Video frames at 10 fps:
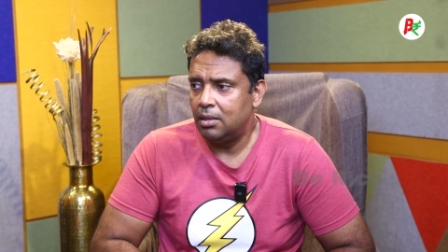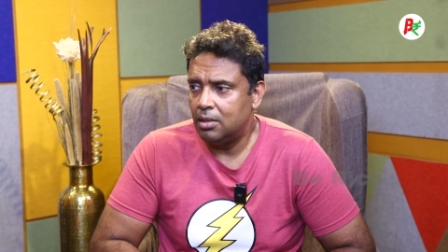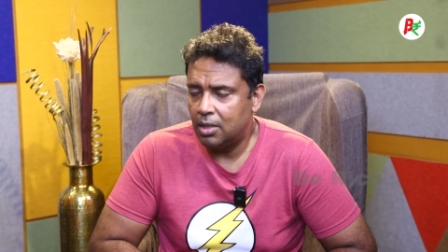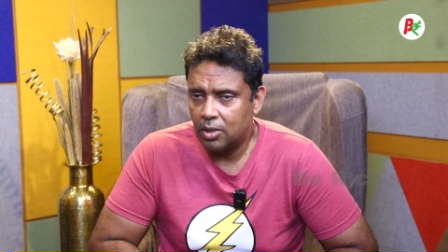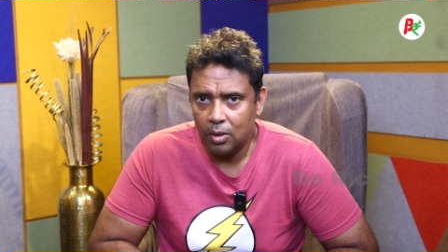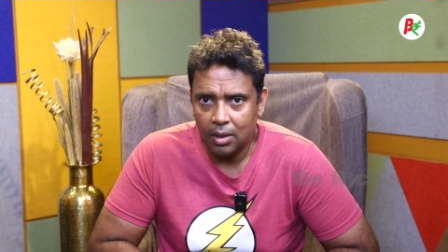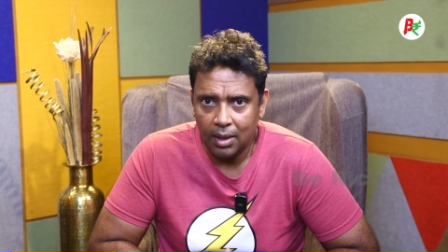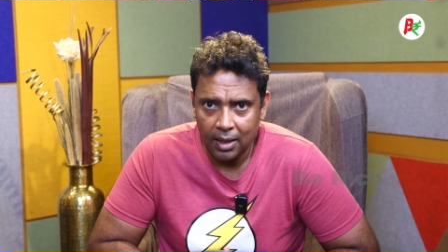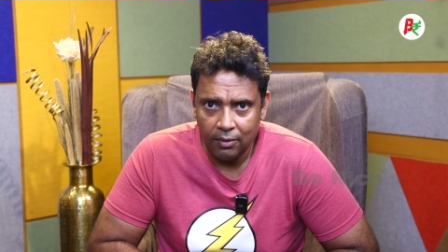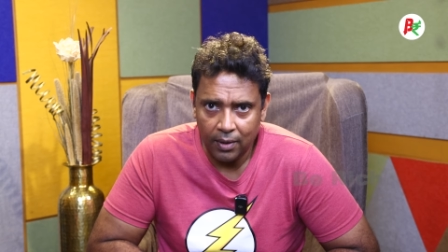This is just to
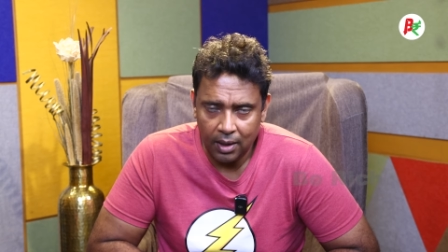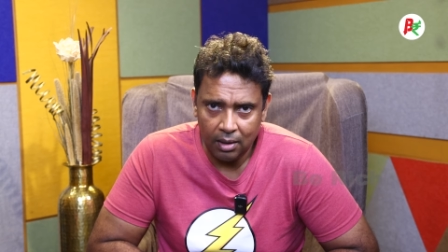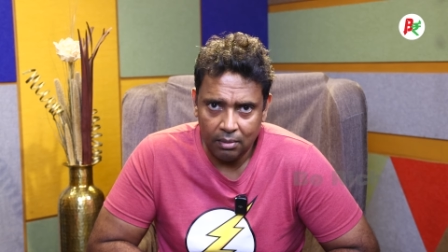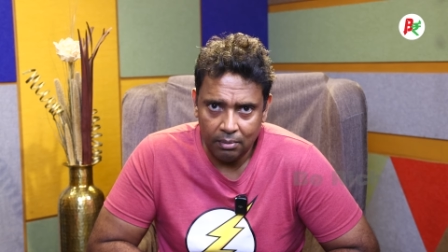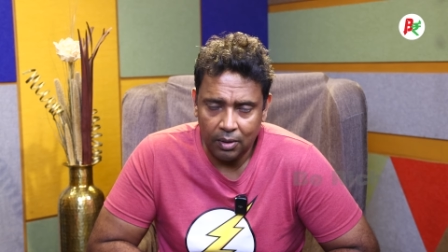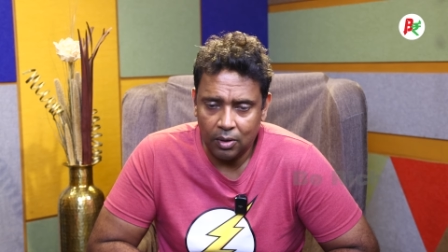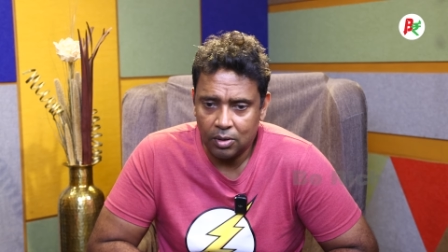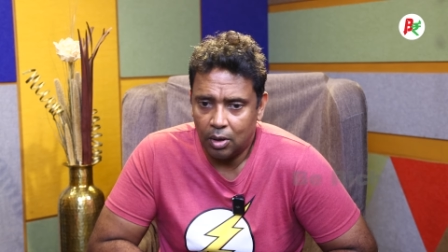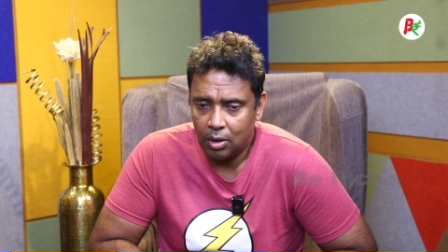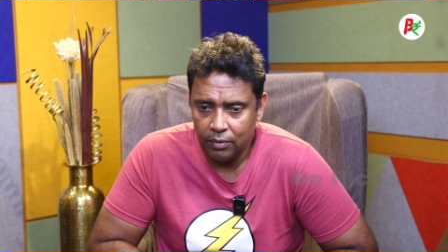clarify
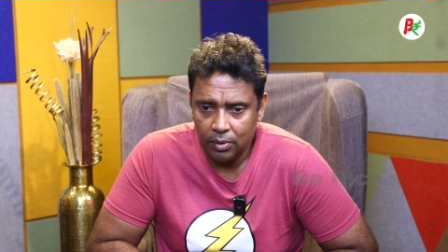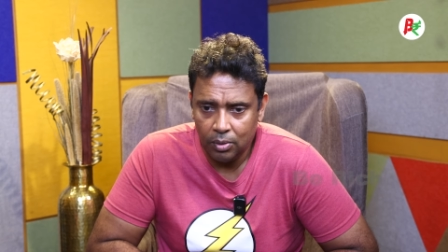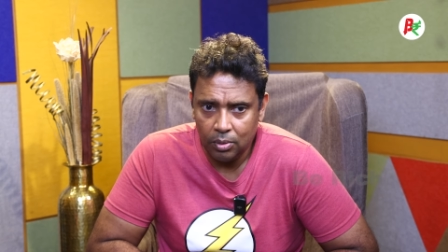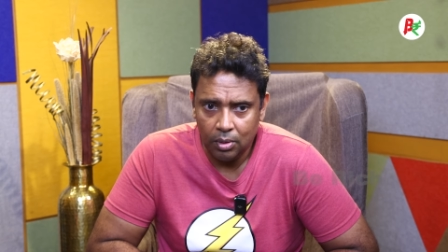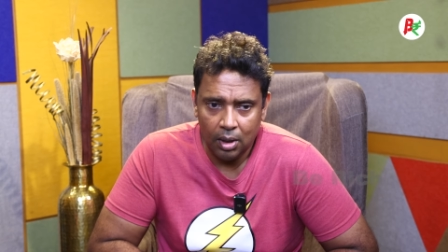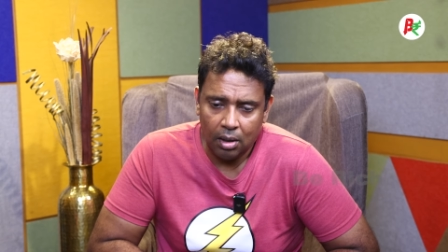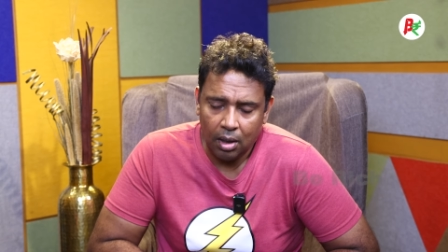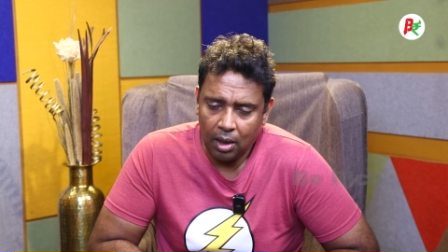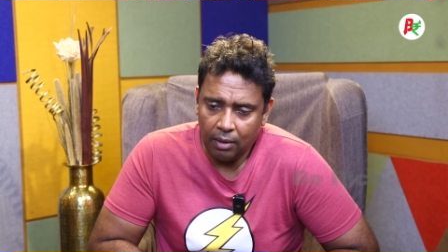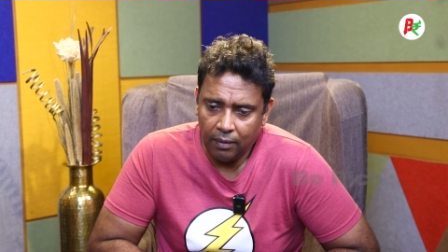because a lot of you
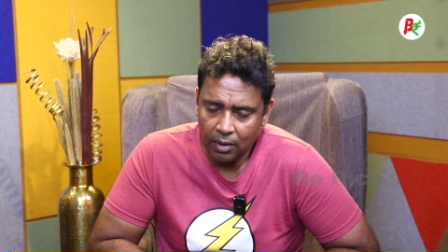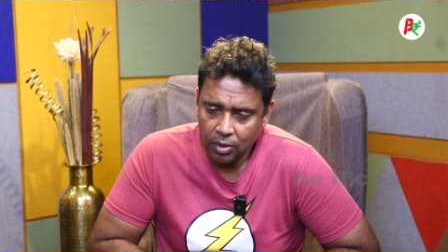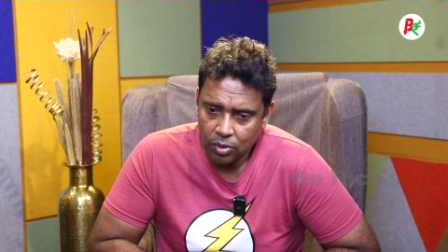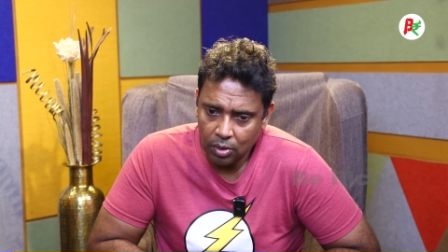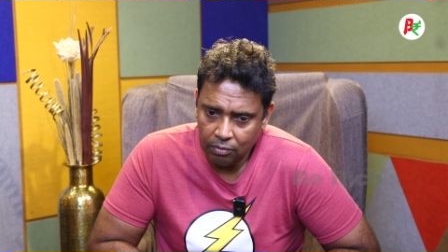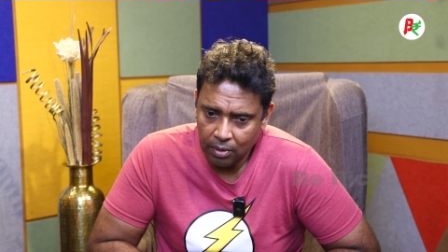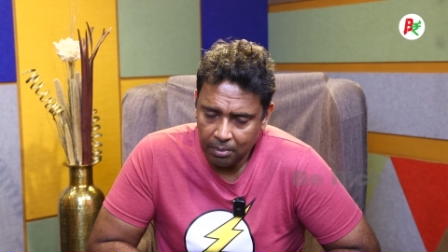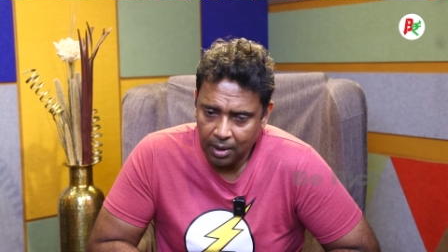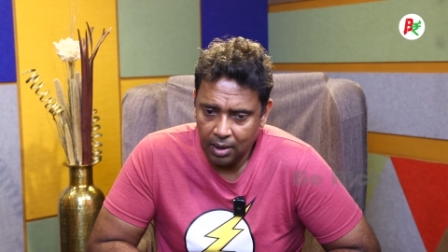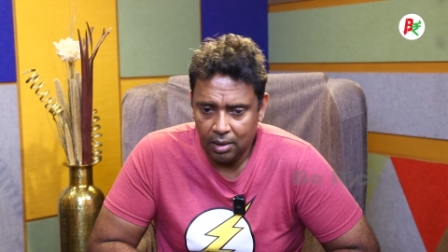have understood
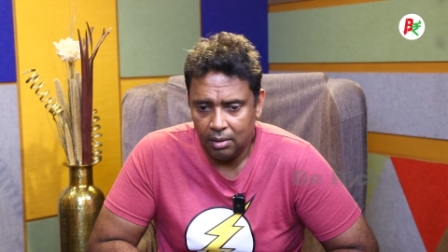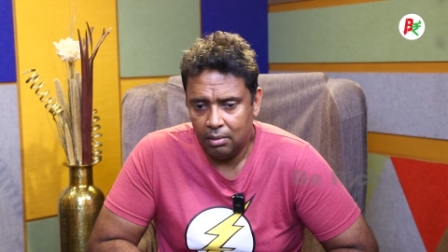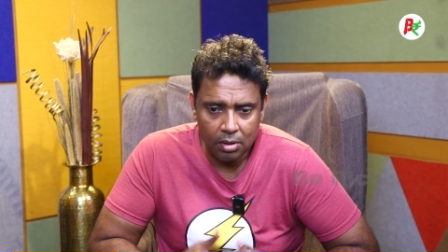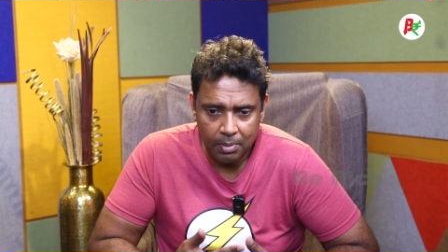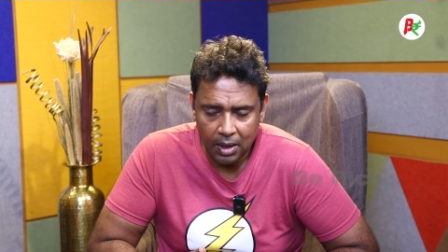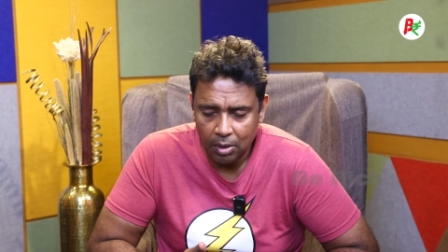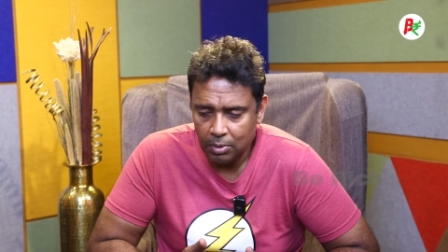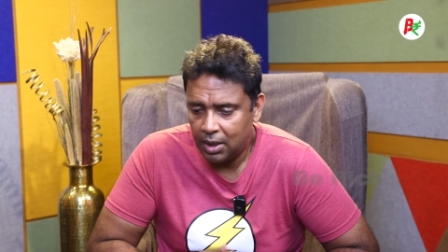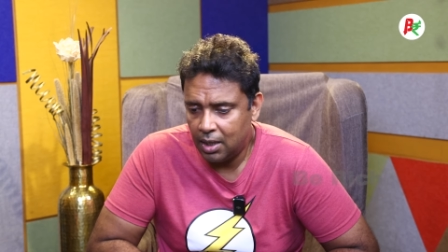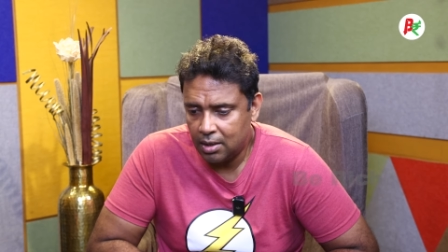from my speaking
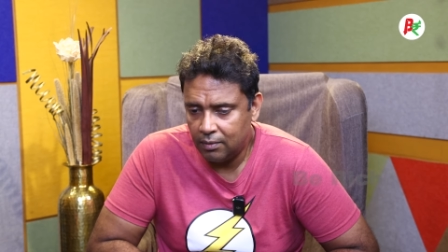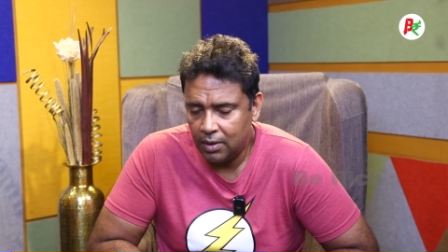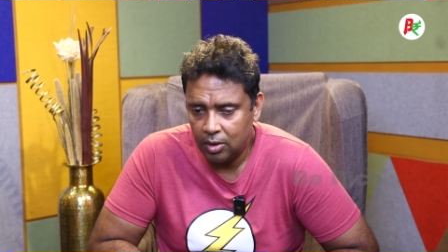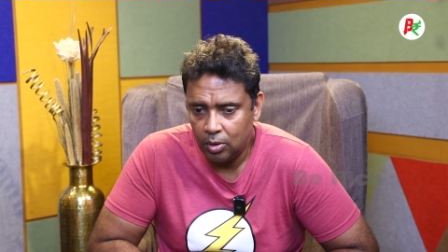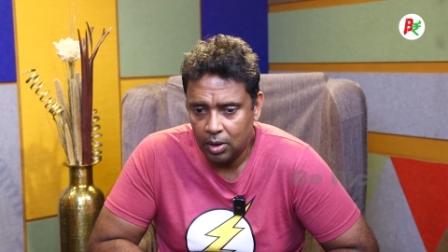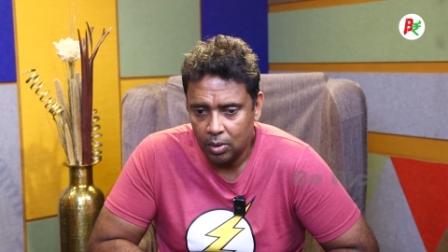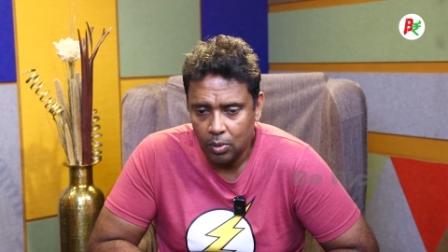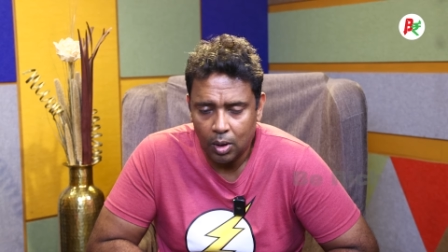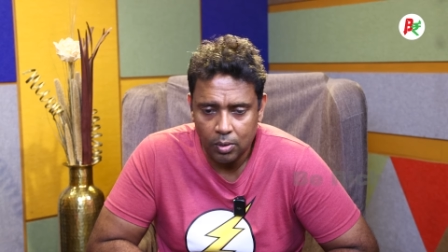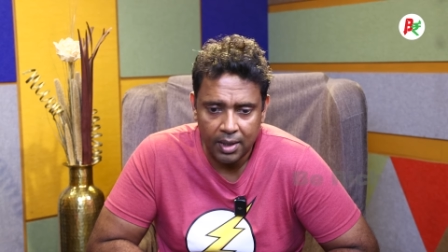with Kesav that you can
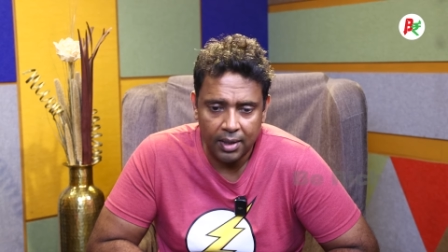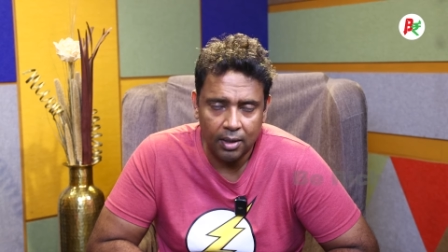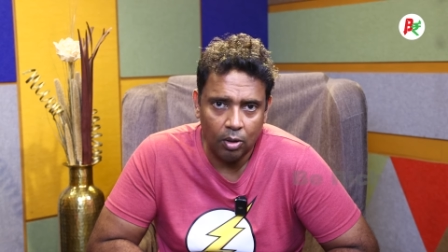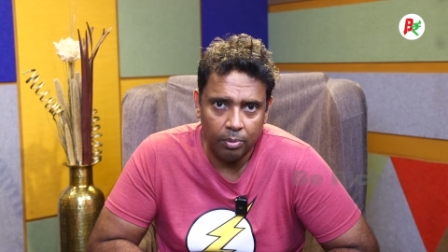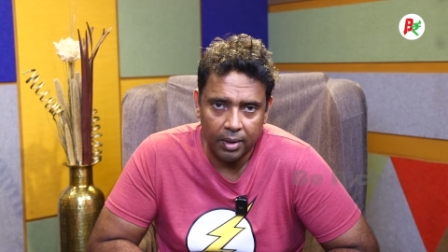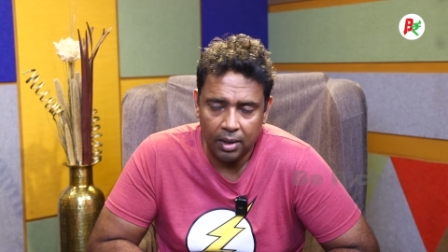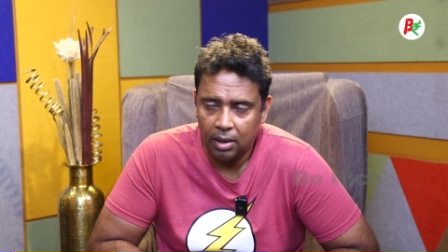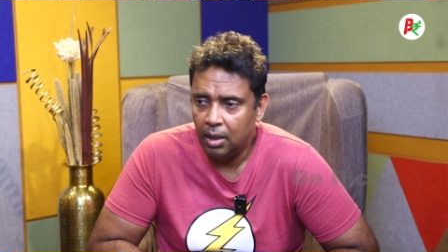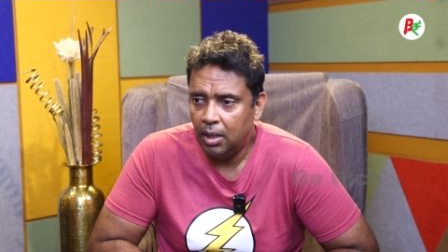go outside and operate.